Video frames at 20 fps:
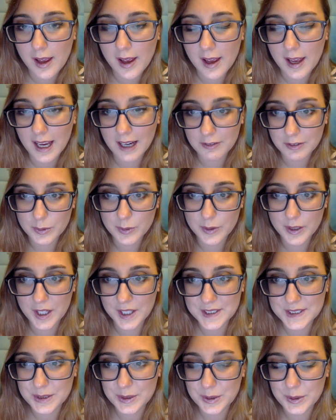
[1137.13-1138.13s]
everyone
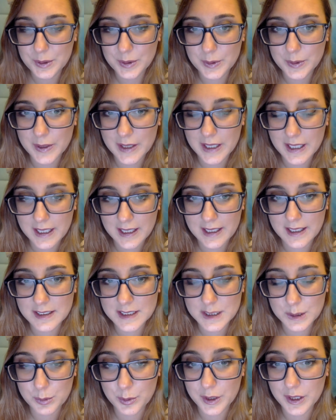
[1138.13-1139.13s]
else who is
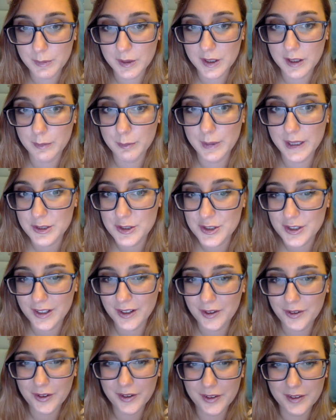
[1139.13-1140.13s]
supporting me on Patreon
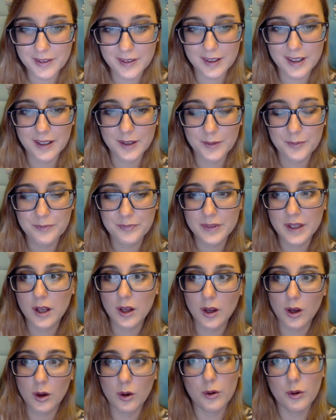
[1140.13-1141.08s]
currently, or